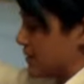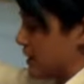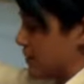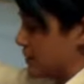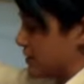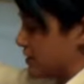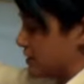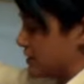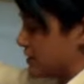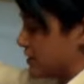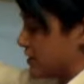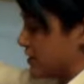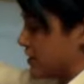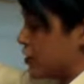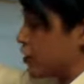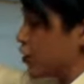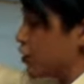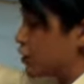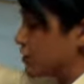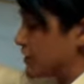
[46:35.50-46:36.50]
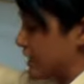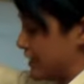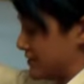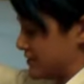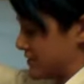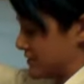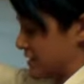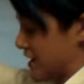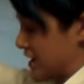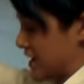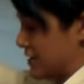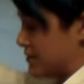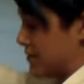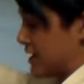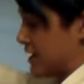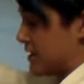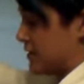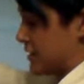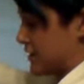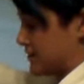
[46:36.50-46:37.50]
I'm going to start on her left side,
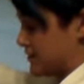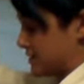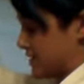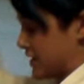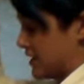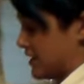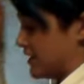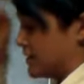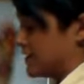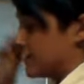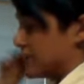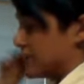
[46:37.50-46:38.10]
my left side.